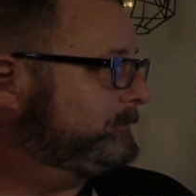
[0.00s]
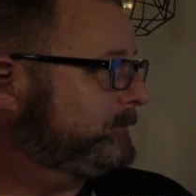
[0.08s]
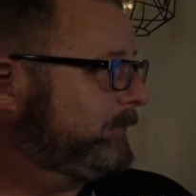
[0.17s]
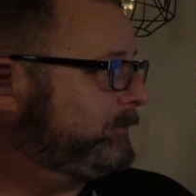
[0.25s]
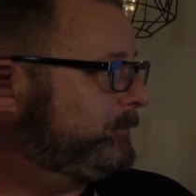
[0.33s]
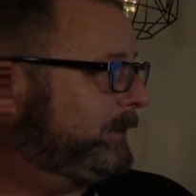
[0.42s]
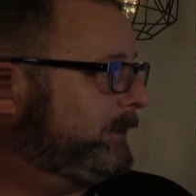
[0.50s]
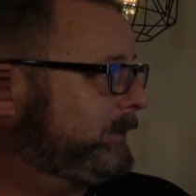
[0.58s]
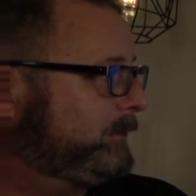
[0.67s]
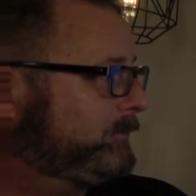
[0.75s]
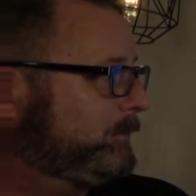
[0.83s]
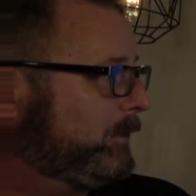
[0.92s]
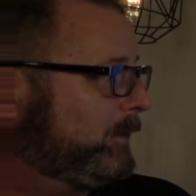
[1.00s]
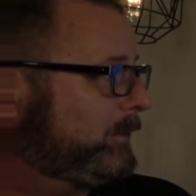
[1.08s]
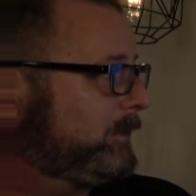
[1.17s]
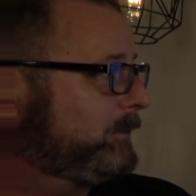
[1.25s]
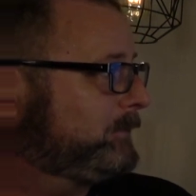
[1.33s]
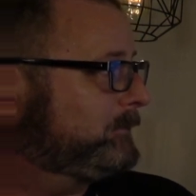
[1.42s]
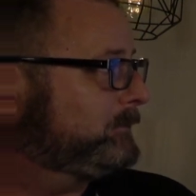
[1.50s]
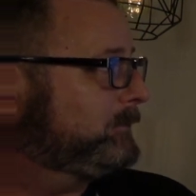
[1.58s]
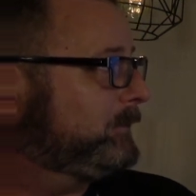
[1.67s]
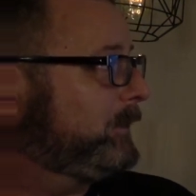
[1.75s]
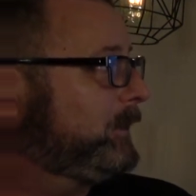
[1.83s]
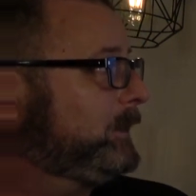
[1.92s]
It's beginning to work.
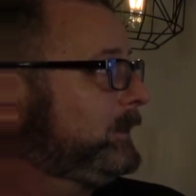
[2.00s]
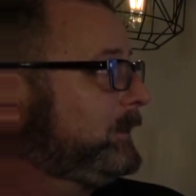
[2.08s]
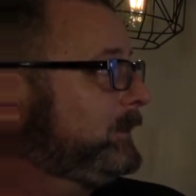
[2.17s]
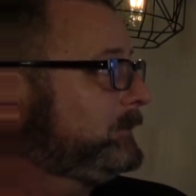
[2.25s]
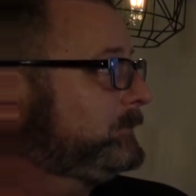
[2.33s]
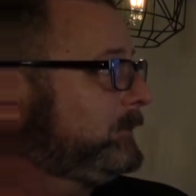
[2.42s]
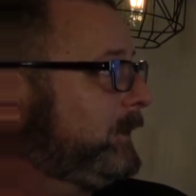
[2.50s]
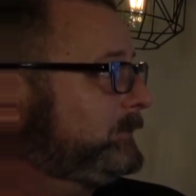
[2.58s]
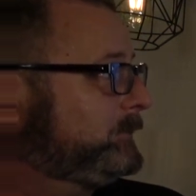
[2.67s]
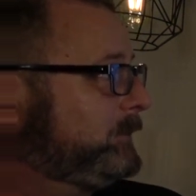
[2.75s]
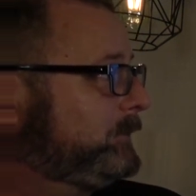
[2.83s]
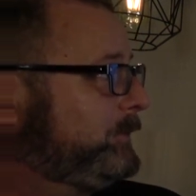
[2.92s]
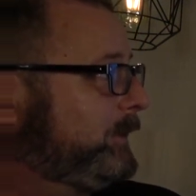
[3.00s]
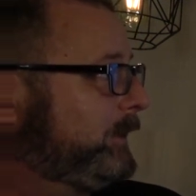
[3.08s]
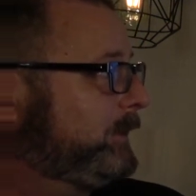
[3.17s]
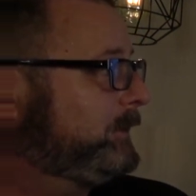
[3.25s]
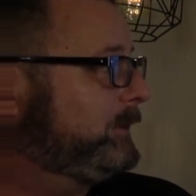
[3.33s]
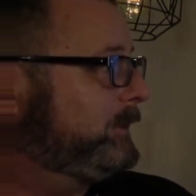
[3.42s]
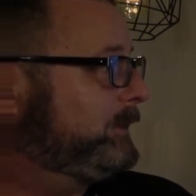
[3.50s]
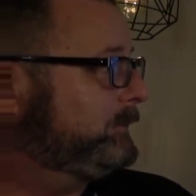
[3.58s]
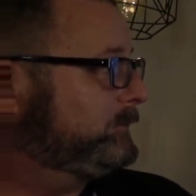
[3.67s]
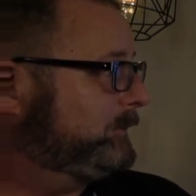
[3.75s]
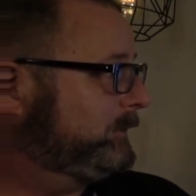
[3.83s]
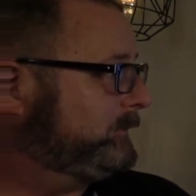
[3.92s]
All right, so that's a good thing.
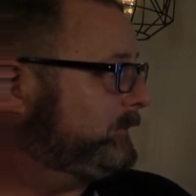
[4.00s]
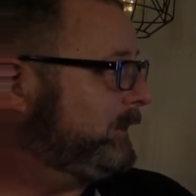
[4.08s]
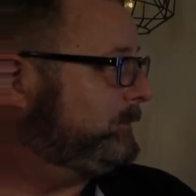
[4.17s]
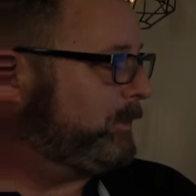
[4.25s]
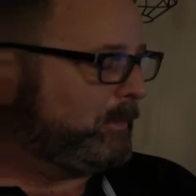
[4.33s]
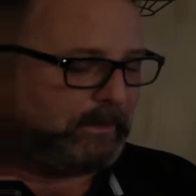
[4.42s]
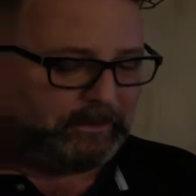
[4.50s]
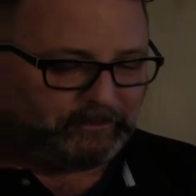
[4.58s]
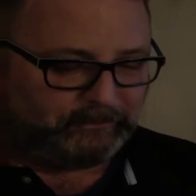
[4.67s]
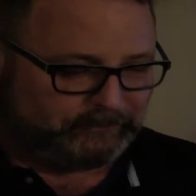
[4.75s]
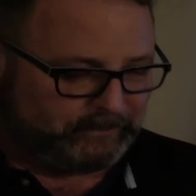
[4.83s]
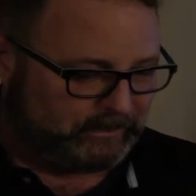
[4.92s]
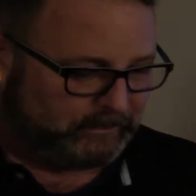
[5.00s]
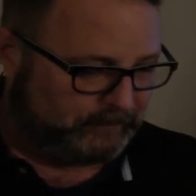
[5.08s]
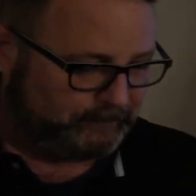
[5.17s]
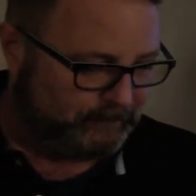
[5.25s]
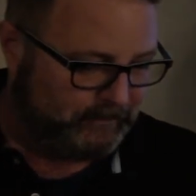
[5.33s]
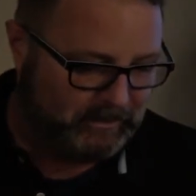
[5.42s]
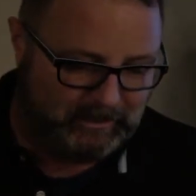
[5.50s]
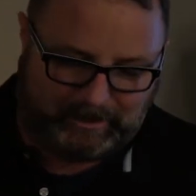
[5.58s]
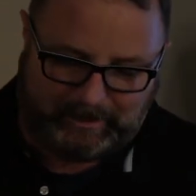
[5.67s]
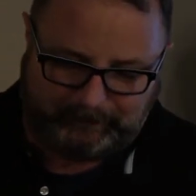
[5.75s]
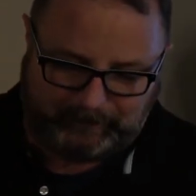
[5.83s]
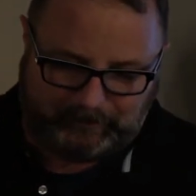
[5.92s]
So let's keep going on the styling.
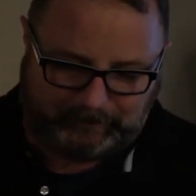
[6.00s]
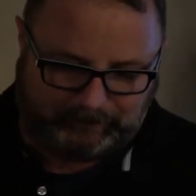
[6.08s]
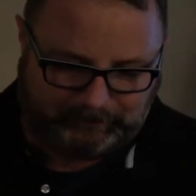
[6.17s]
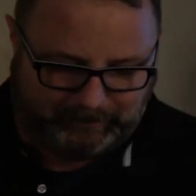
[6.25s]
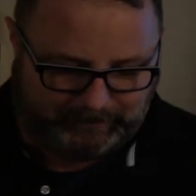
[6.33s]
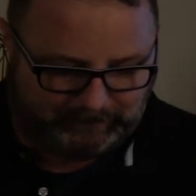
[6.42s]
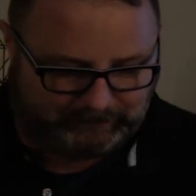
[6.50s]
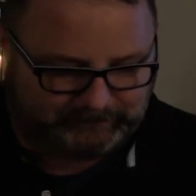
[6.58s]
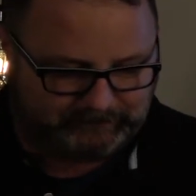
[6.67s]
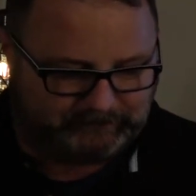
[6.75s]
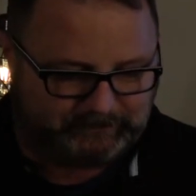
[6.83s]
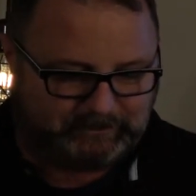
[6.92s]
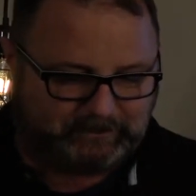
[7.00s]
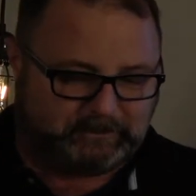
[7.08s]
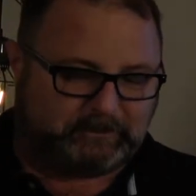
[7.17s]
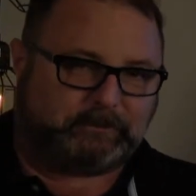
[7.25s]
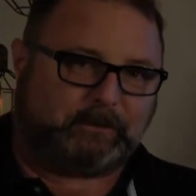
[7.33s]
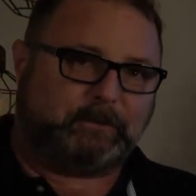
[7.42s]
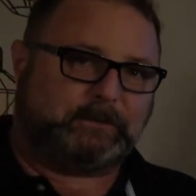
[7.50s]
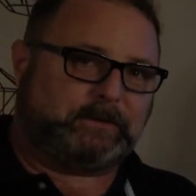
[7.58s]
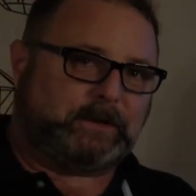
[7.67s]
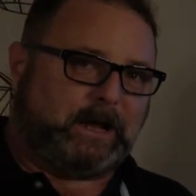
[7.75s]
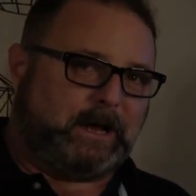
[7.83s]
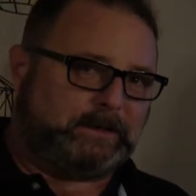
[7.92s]
I'm going to build, so it's
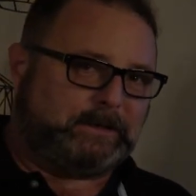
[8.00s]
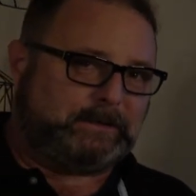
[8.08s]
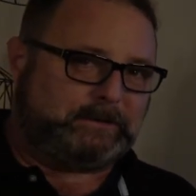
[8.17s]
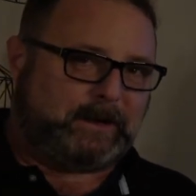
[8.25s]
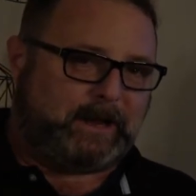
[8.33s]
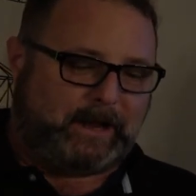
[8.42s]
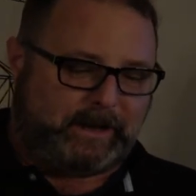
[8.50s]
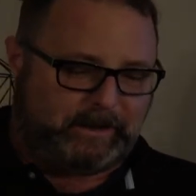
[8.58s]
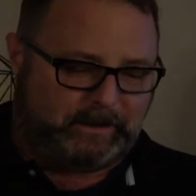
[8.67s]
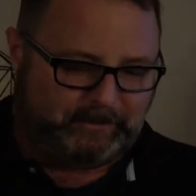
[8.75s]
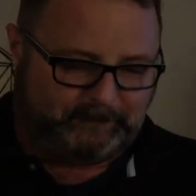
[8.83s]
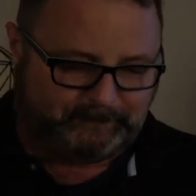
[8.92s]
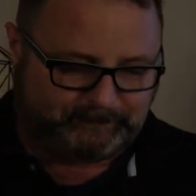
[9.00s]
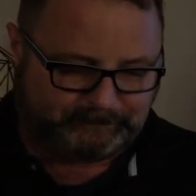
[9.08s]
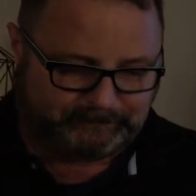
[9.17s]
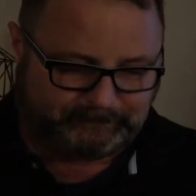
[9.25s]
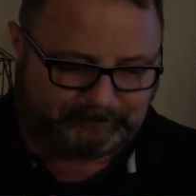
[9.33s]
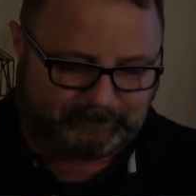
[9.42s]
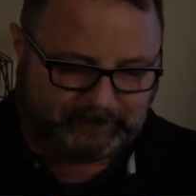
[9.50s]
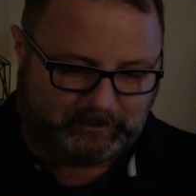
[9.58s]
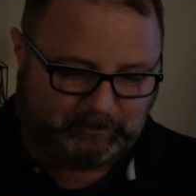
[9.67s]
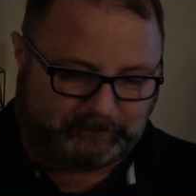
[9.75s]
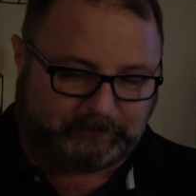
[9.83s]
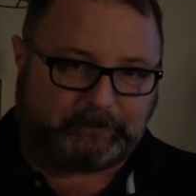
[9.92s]
an ID tag,
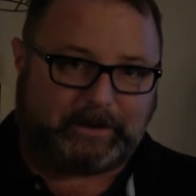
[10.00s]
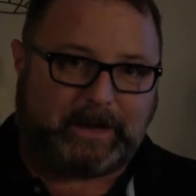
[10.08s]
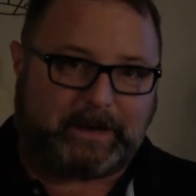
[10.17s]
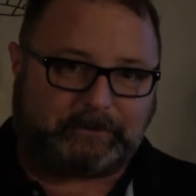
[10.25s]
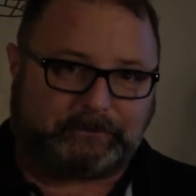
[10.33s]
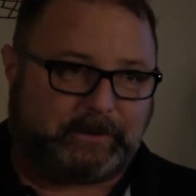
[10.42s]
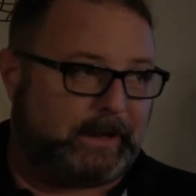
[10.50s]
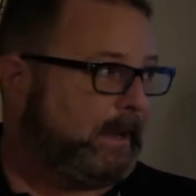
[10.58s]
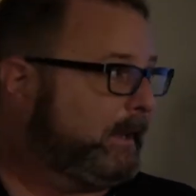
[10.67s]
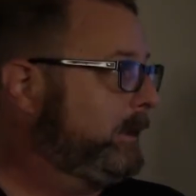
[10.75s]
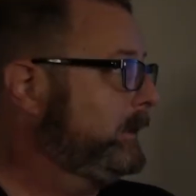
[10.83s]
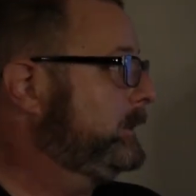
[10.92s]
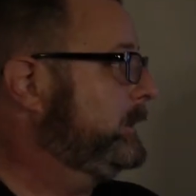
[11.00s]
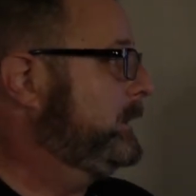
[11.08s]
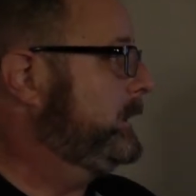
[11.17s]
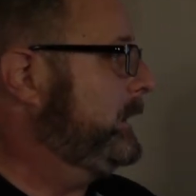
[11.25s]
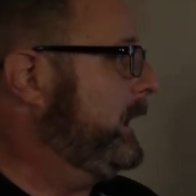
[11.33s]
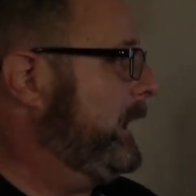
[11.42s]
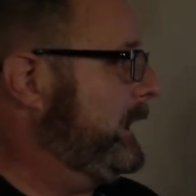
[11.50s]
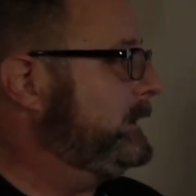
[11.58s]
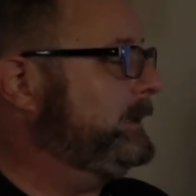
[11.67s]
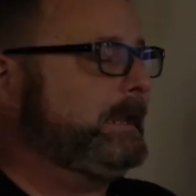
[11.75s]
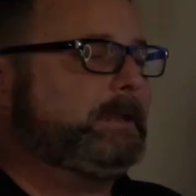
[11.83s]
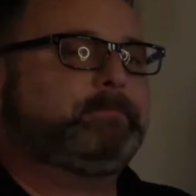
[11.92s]
which is a hashtag,
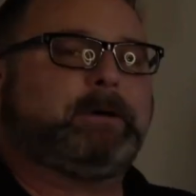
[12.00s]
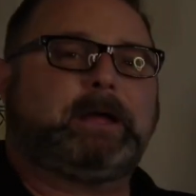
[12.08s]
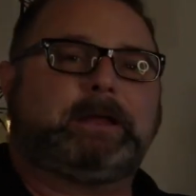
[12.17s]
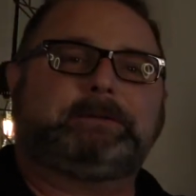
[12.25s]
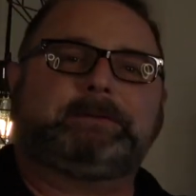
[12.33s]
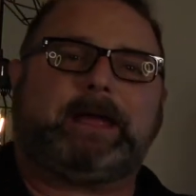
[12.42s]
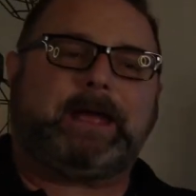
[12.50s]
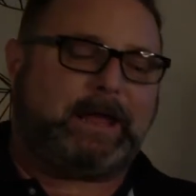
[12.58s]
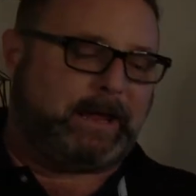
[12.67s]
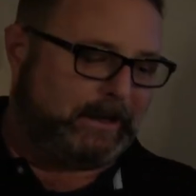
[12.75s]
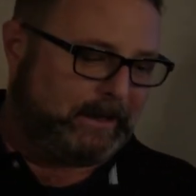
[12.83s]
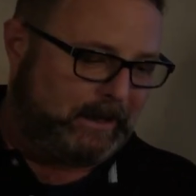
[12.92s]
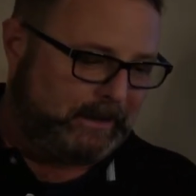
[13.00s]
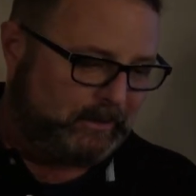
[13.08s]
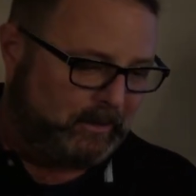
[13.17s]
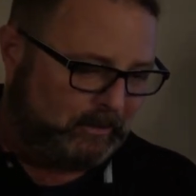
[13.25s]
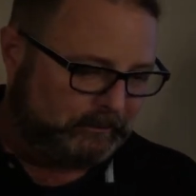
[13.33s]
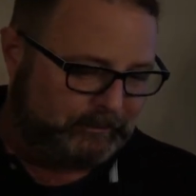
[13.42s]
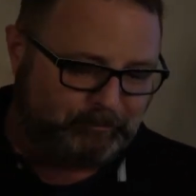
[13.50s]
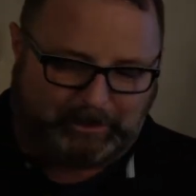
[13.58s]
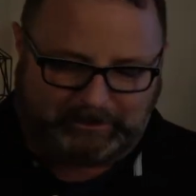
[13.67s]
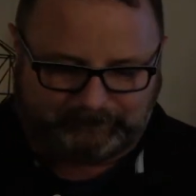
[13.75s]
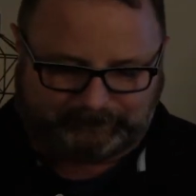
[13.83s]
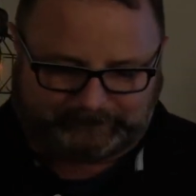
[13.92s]
and in my tag I called it
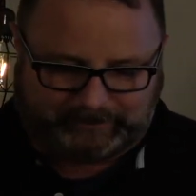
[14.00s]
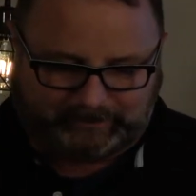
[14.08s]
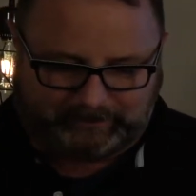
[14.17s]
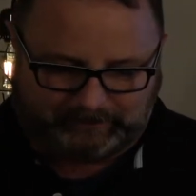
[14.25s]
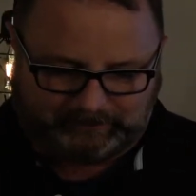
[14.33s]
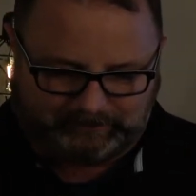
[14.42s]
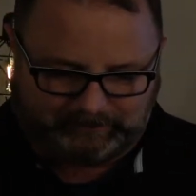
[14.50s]
button flare.